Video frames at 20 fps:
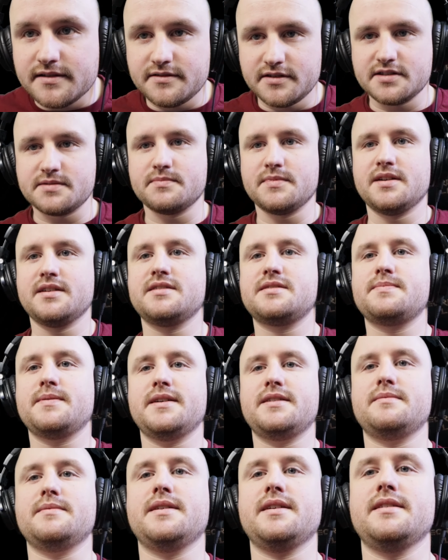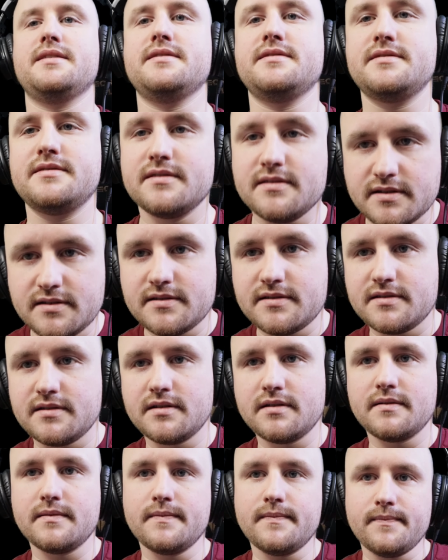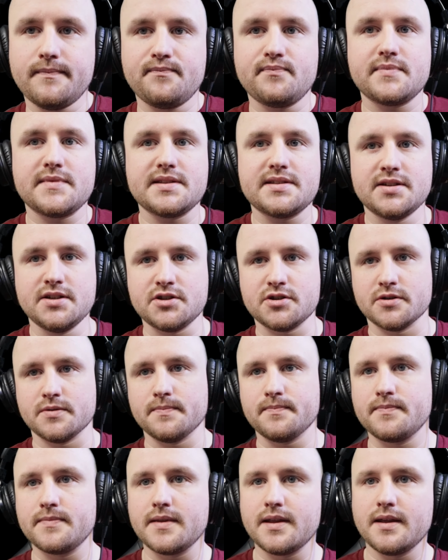It's my Spider-Man t-shirt.